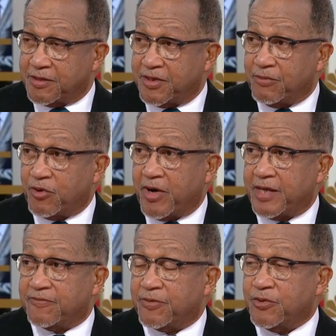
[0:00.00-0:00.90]

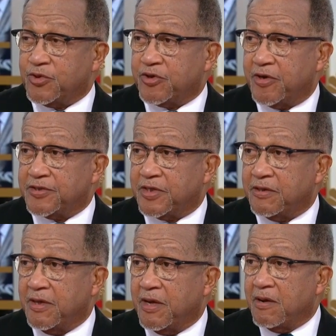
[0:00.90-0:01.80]
Democrat from New
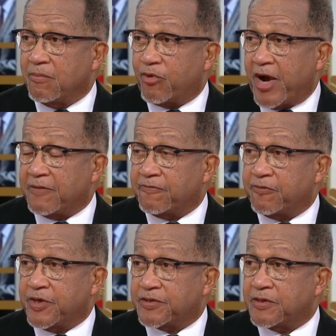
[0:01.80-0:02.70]
Jersey, Brian
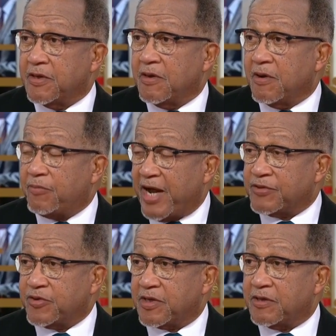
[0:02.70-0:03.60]

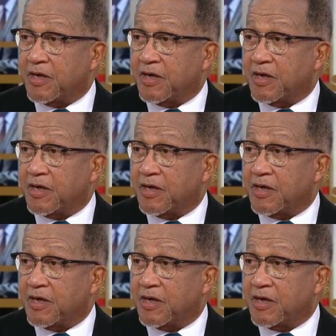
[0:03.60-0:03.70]
Fitzpatrick,